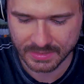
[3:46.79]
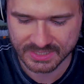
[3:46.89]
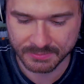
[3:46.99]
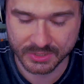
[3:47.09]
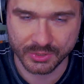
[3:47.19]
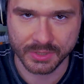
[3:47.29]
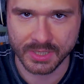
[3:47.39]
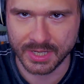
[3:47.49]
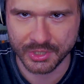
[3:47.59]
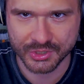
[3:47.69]
That's because you
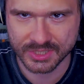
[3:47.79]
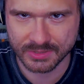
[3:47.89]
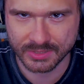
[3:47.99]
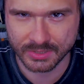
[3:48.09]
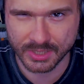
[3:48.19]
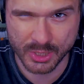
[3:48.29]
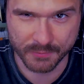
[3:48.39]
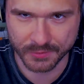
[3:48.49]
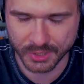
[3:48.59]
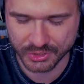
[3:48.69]
can kind of just
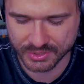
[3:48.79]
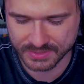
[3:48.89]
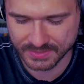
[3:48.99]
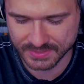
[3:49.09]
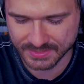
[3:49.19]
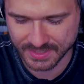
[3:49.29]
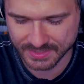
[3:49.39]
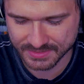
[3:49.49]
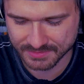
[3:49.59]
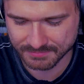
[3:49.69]
queue for dungeons these
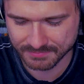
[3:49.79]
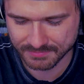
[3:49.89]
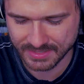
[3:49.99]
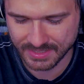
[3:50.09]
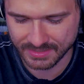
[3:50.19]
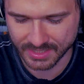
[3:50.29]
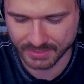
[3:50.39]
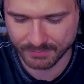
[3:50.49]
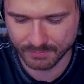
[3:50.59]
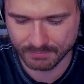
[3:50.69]
days and
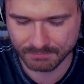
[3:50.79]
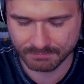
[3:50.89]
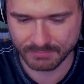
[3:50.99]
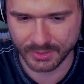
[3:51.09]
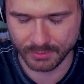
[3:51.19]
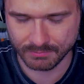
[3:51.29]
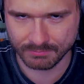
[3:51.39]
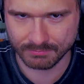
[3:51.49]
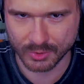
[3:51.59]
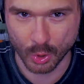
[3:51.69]
not even,
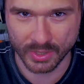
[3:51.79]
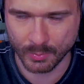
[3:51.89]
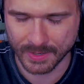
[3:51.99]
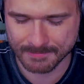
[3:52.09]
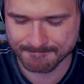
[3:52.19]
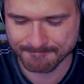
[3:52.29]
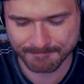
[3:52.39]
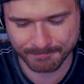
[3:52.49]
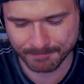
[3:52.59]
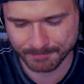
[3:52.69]
go anywhere.
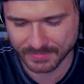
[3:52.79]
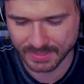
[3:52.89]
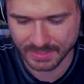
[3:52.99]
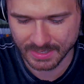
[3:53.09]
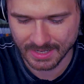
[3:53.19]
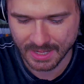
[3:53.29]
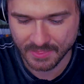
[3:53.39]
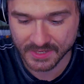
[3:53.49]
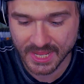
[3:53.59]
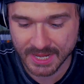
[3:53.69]

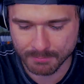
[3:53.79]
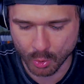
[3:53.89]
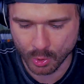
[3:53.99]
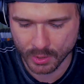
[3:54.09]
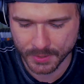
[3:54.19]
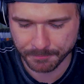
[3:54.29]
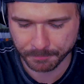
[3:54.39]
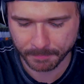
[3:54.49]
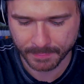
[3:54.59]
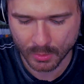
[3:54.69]
The Game Boy
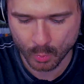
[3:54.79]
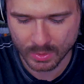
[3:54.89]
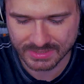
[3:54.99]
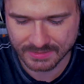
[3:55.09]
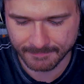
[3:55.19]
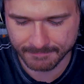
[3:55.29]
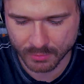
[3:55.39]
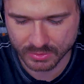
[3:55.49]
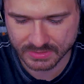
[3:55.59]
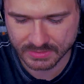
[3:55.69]
was the
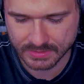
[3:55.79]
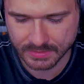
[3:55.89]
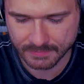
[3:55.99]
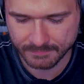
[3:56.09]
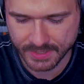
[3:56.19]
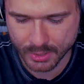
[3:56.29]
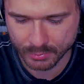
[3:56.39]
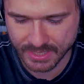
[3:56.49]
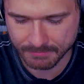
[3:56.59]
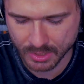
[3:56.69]
first
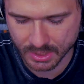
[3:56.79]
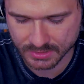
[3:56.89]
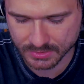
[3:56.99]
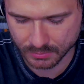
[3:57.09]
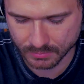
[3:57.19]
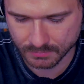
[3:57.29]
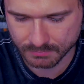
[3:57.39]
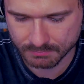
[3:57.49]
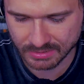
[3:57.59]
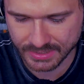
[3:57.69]
video game console
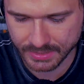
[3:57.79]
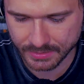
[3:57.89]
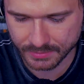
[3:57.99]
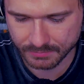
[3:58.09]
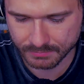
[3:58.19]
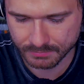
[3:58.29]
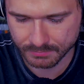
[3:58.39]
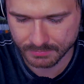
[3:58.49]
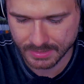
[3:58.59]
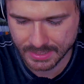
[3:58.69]
played
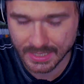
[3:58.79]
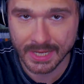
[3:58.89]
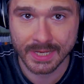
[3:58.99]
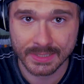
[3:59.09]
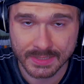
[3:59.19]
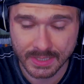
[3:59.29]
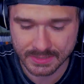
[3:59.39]
in